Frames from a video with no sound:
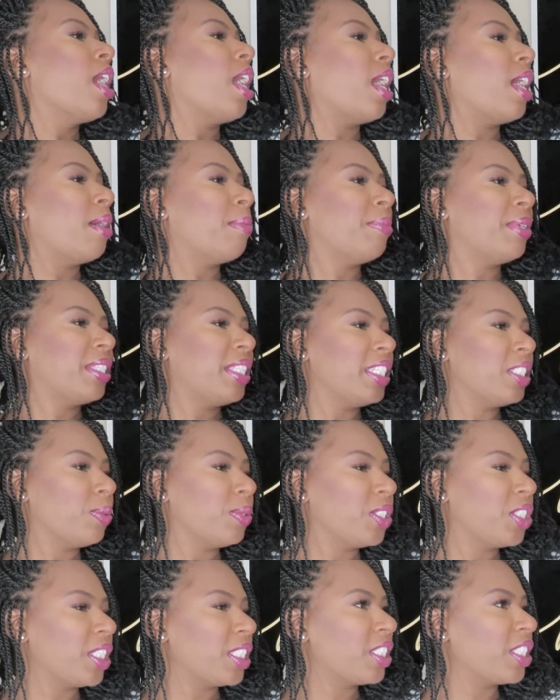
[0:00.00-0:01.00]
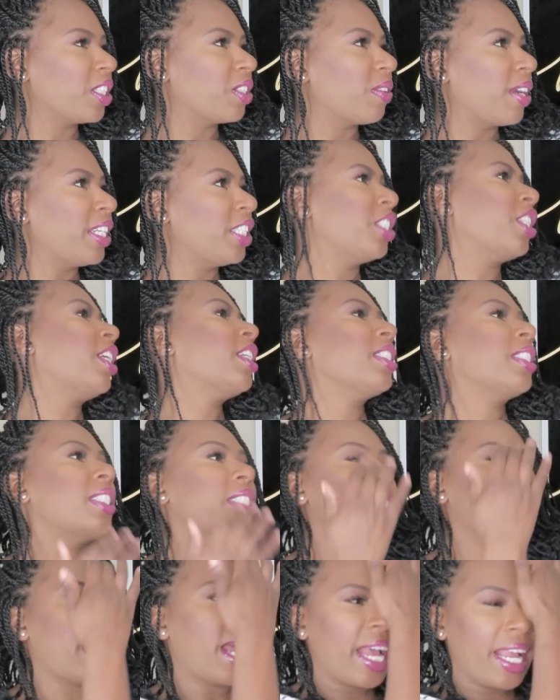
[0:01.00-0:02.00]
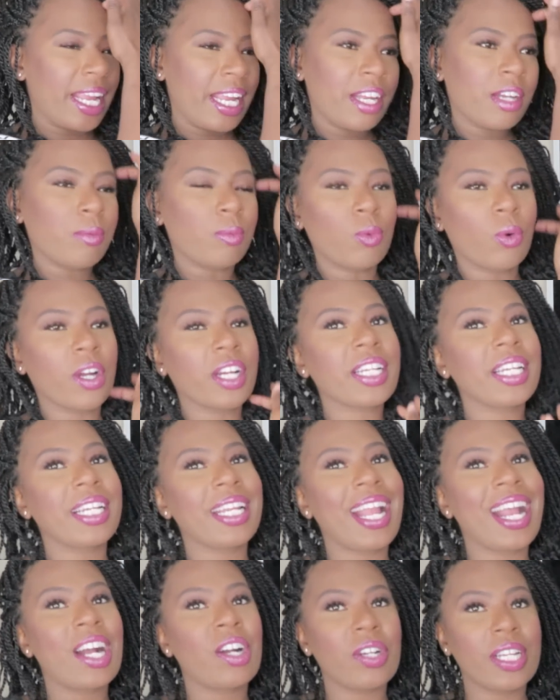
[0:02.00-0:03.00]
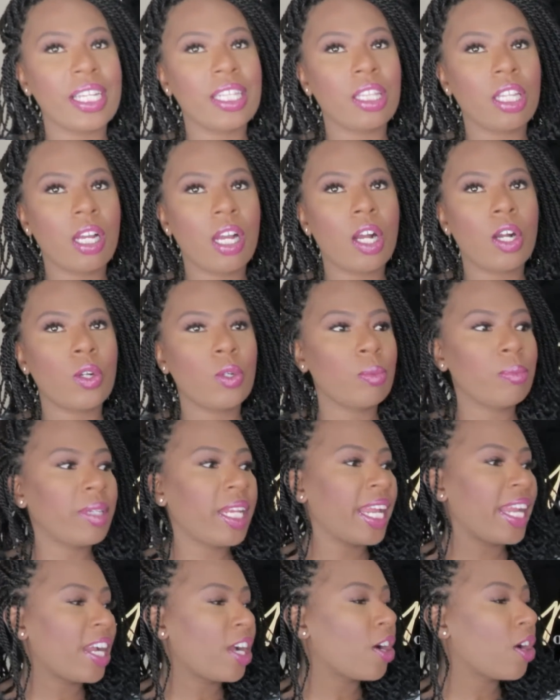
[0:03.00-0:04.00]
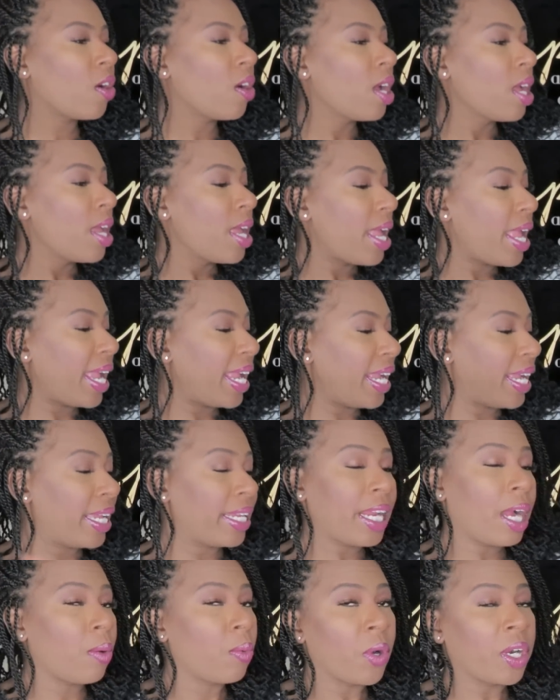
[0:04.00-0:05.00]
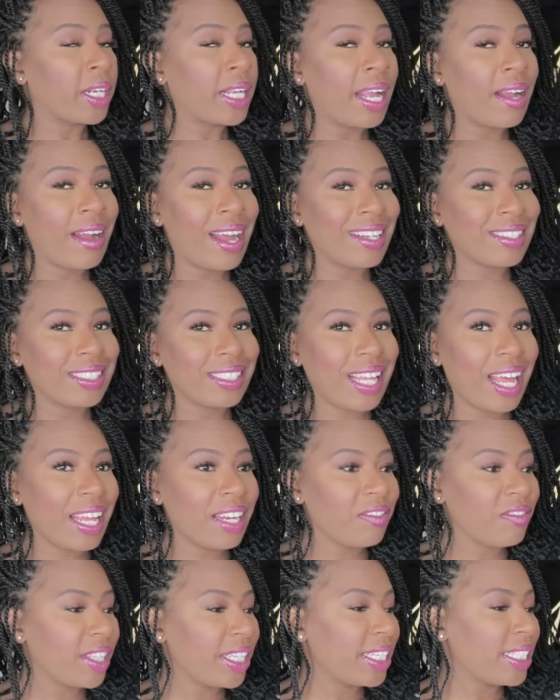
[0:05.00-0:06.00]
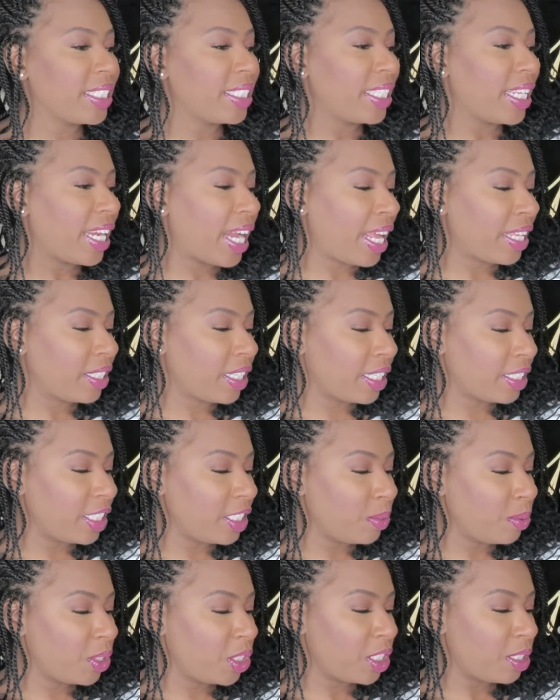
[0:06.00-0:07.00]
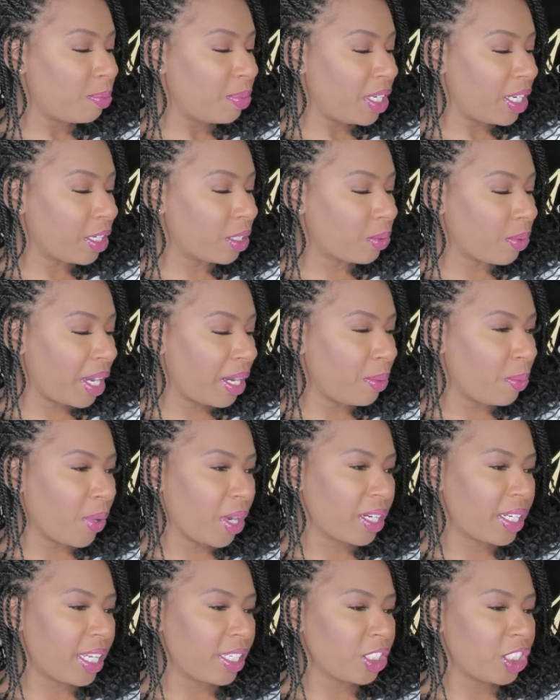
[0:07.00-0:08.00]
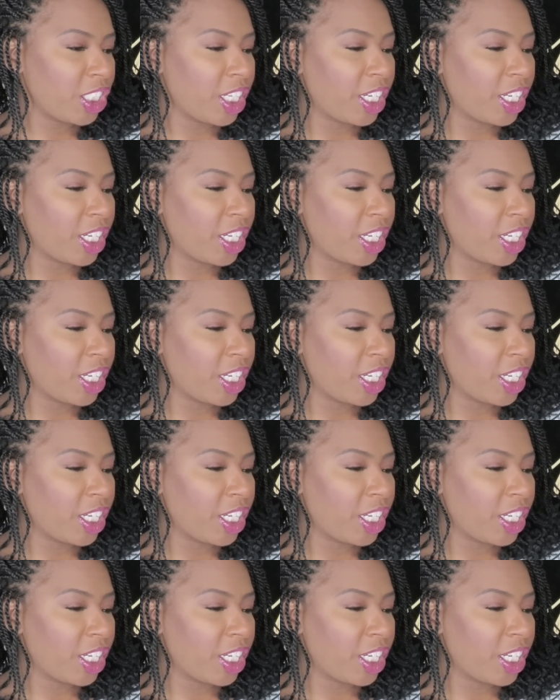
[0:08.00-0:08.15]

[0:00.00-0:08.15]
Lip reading: But this was just a gray shirt. Since I am working out in the home now and I work out outside of this, that I thought this would just be a great workout